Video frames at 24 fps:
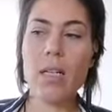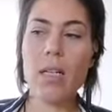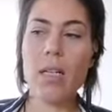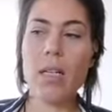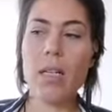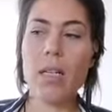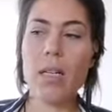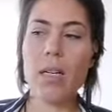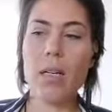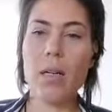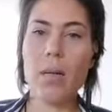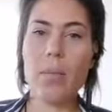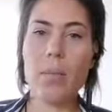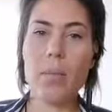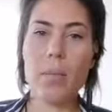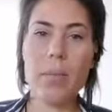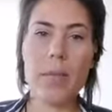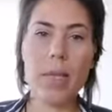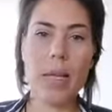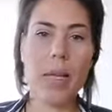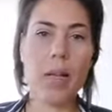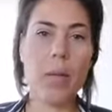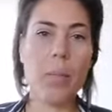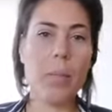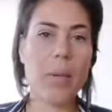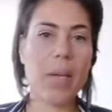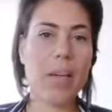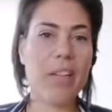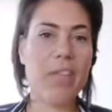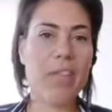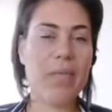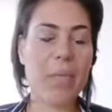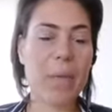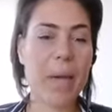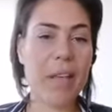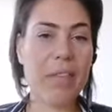the
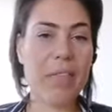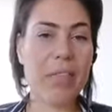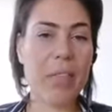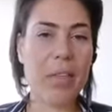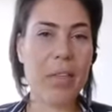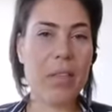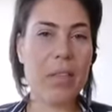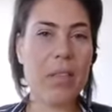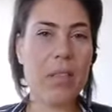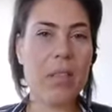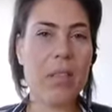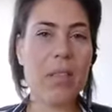LPF method